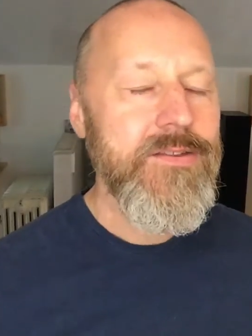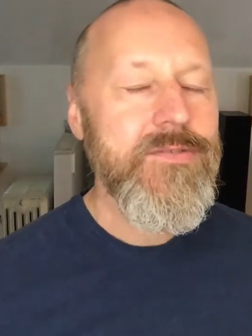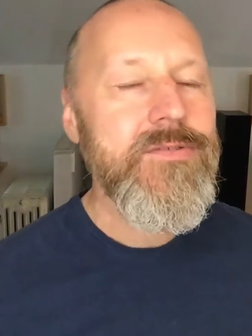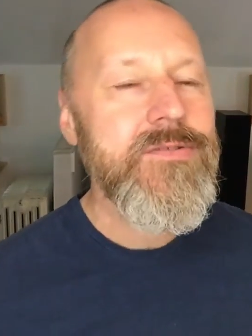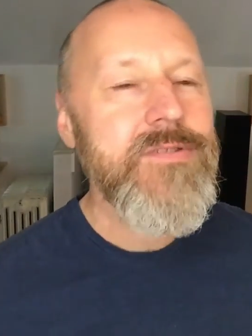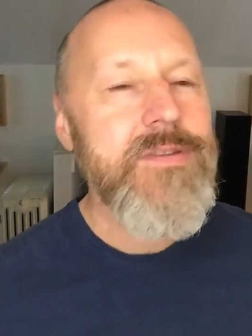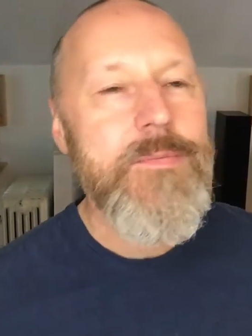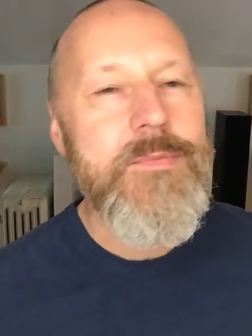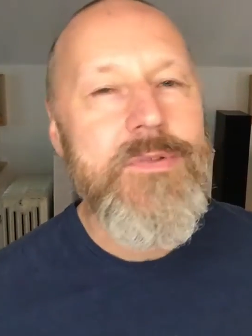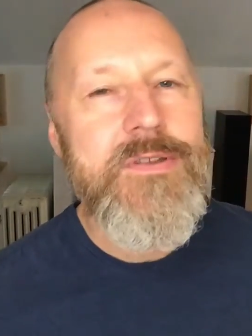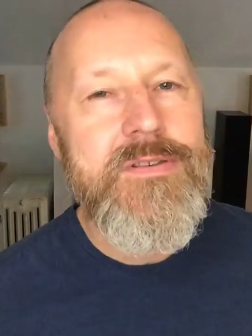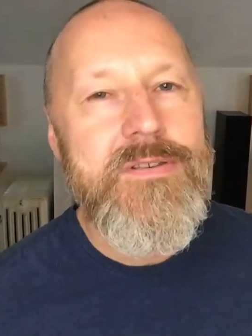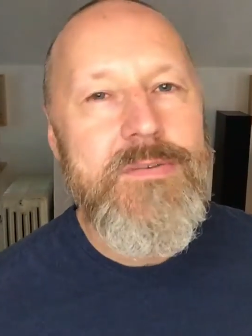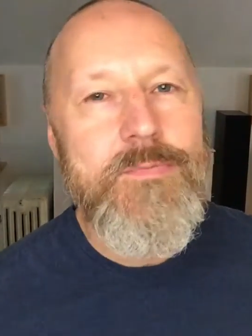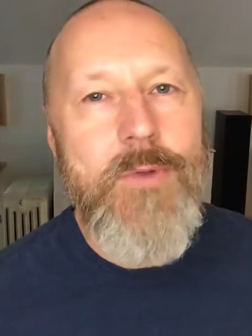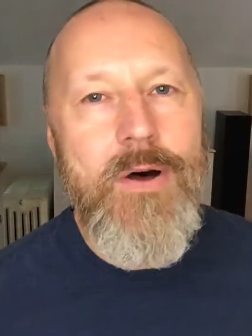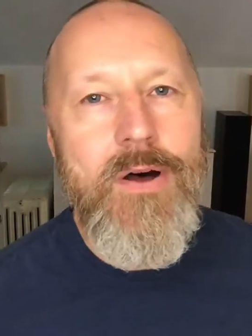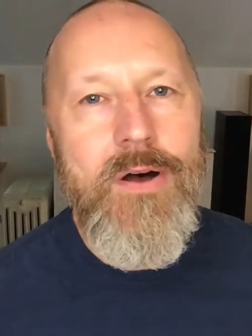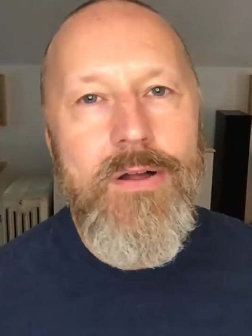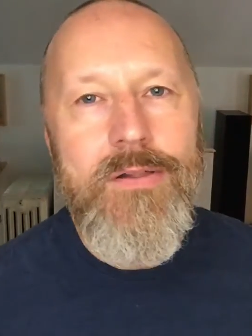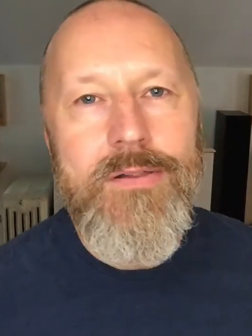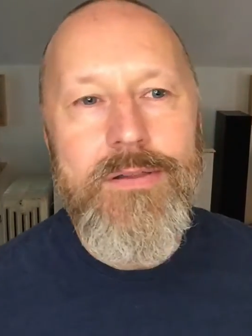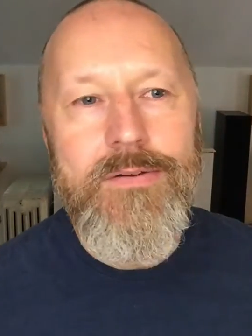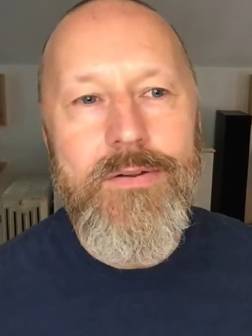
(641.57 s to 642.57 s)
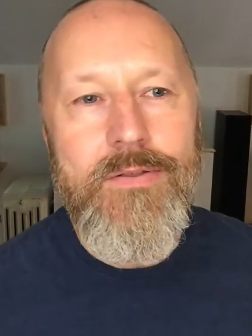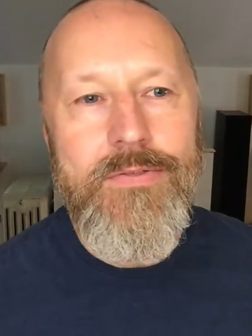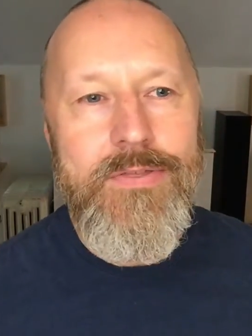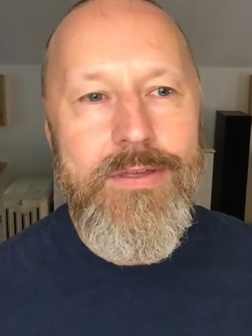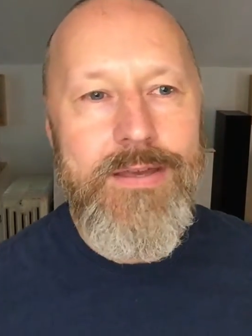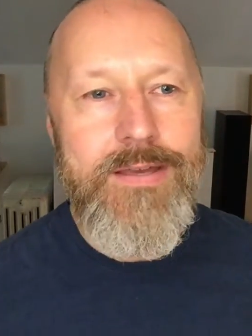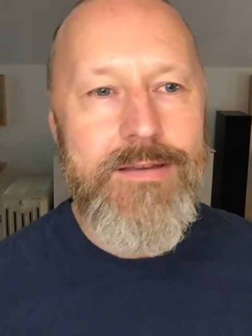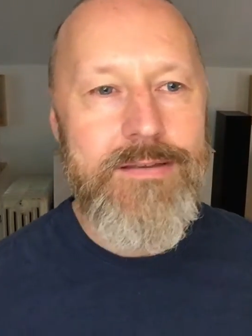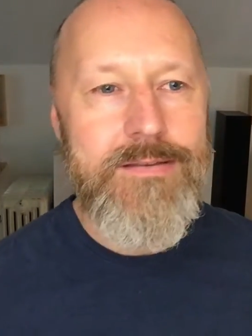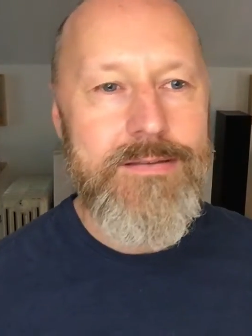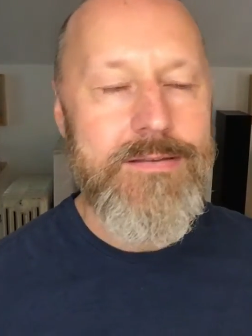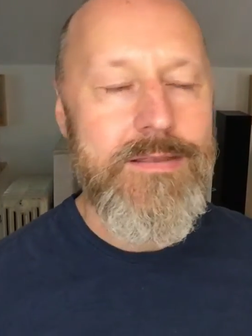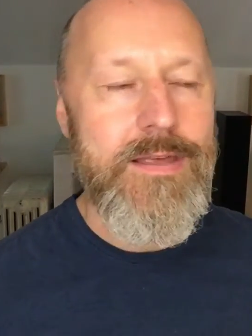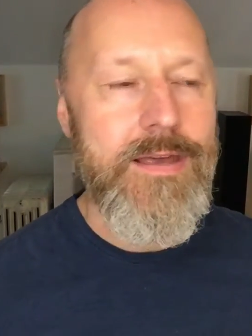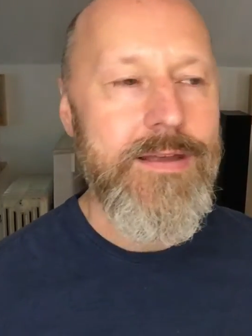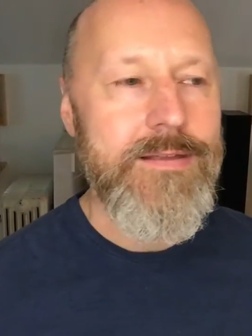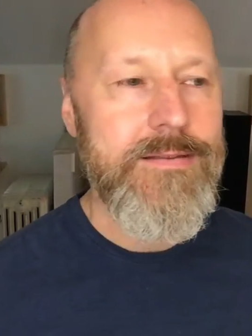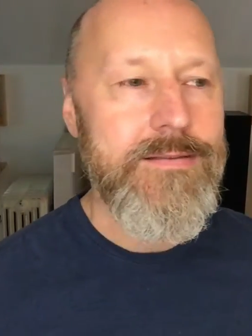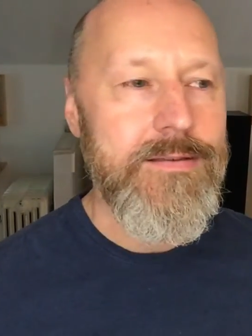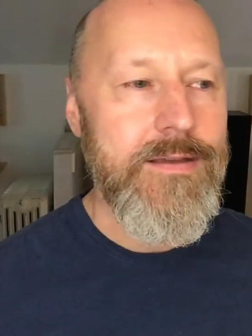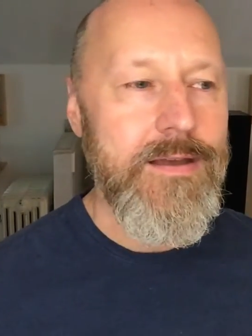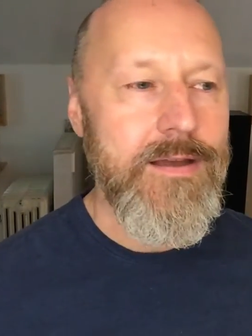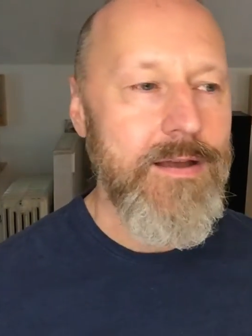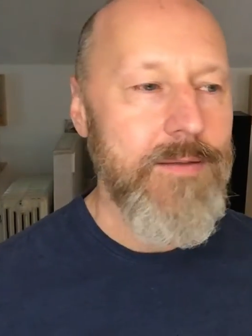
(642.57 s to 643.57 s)
some of the small little things
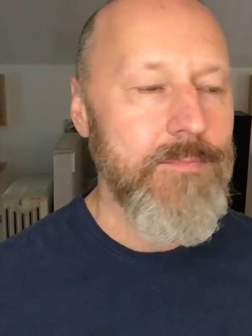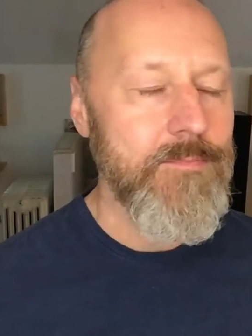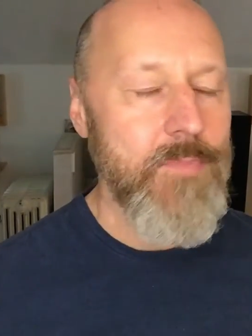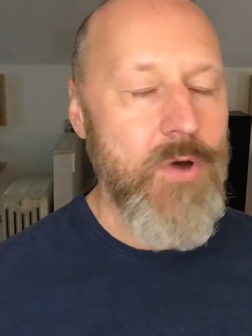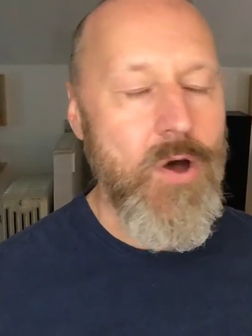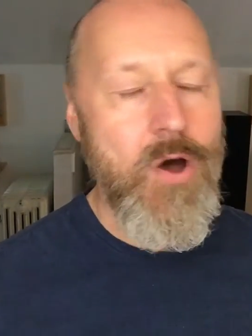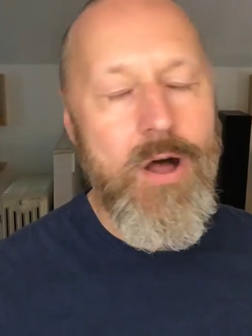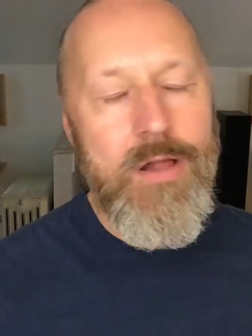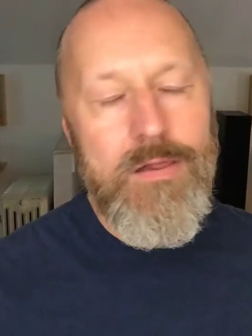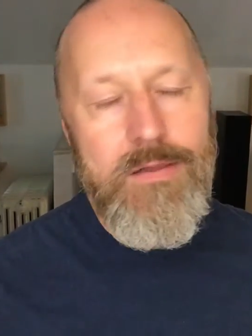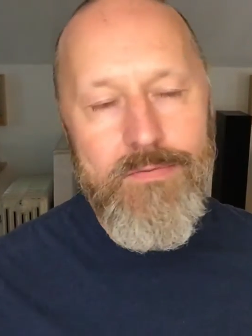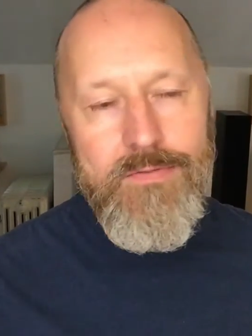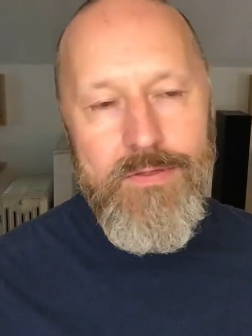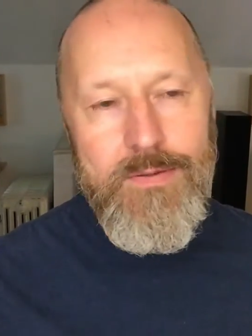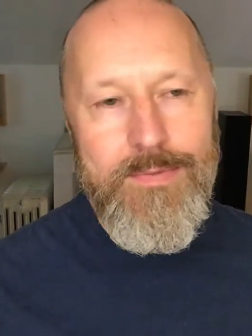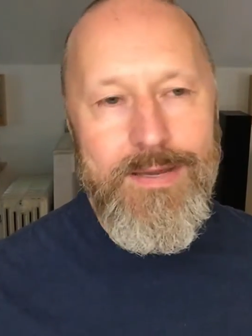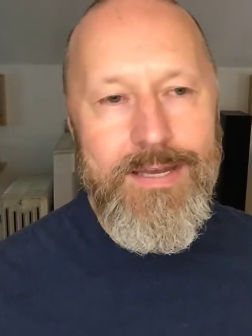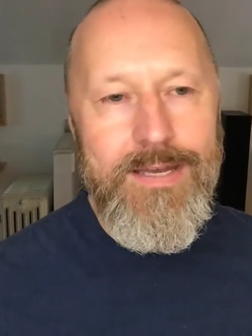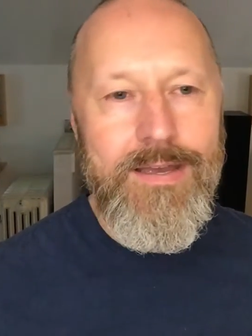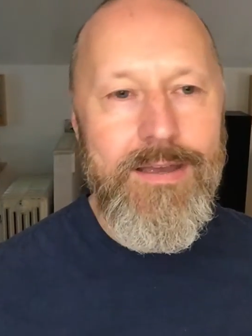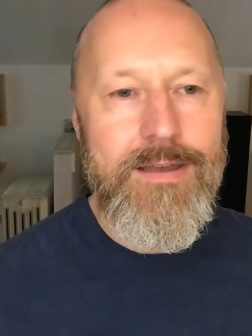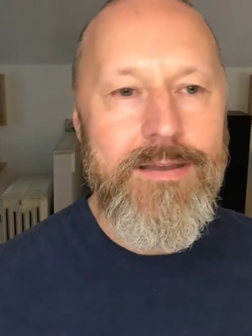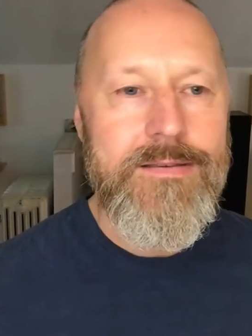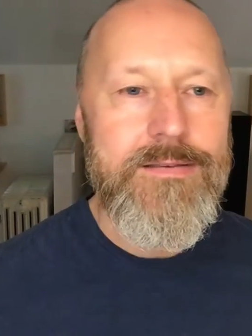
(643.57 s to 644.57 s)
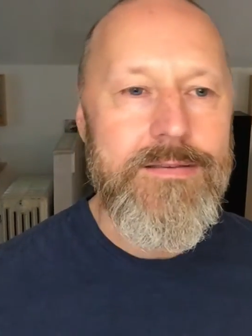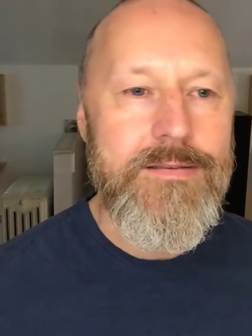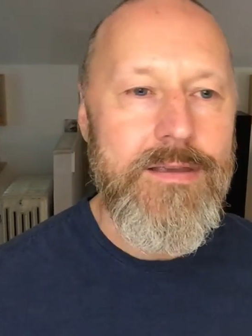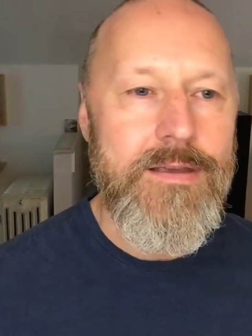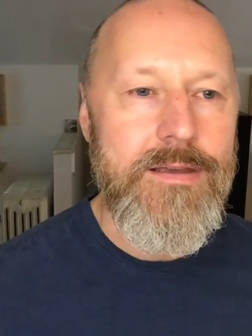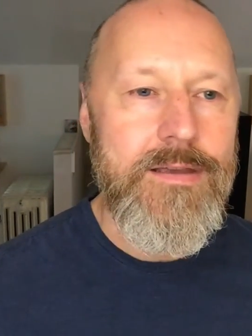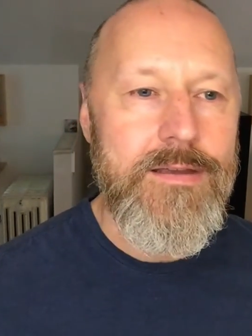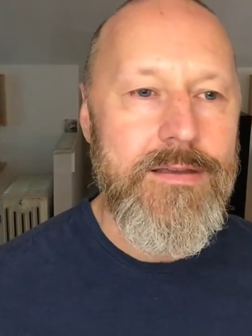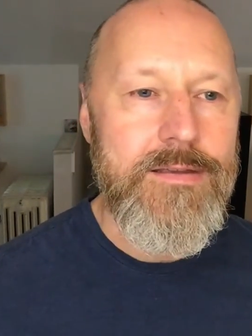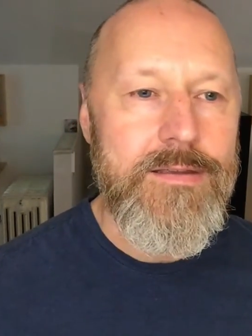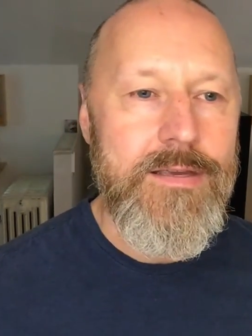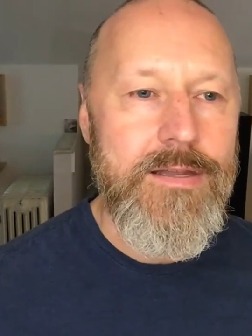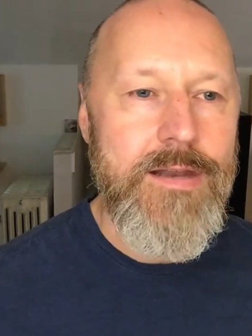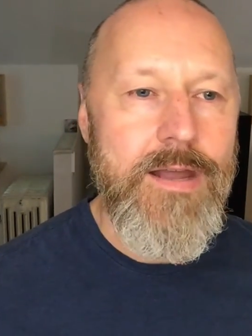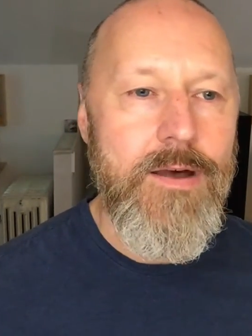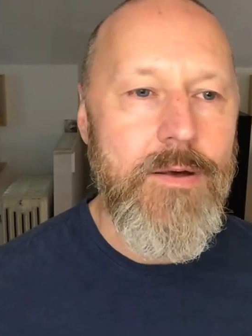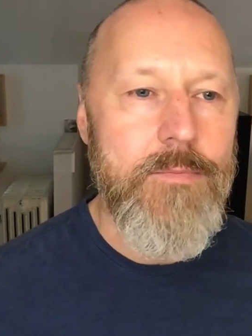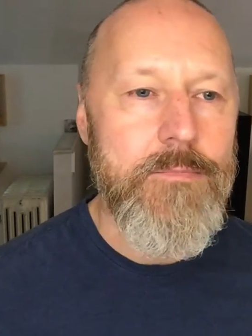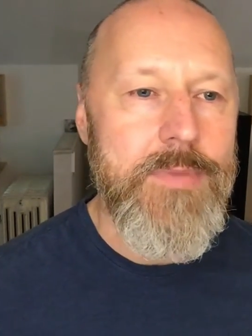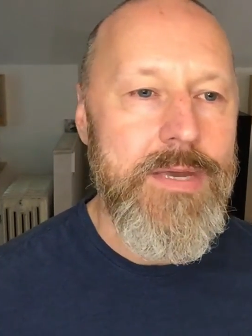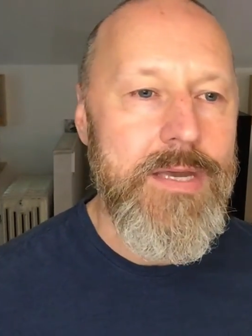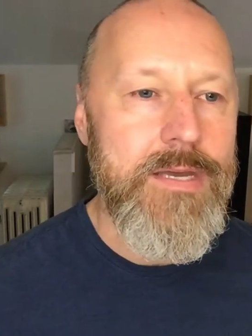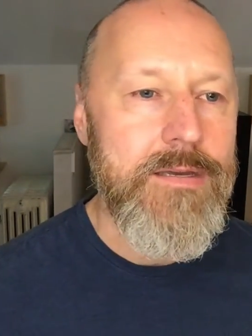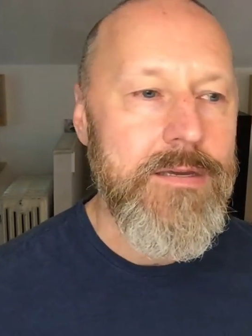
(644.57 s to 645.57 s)
that, all of them, I guess, can
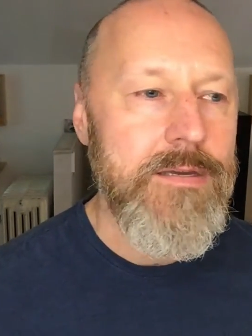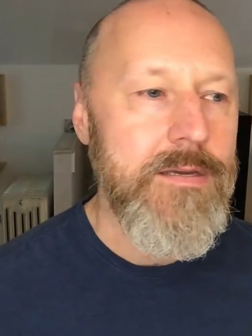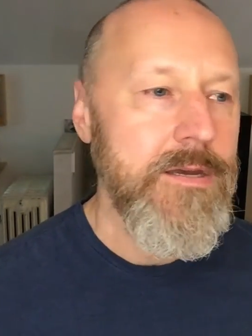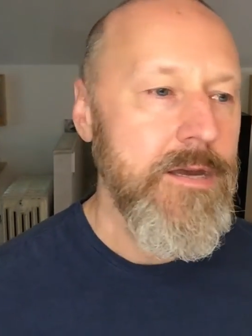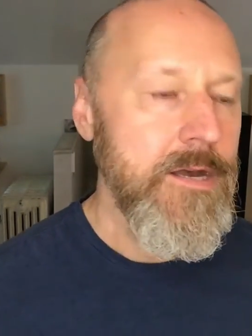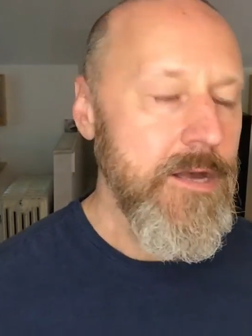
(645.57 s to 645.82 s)
help make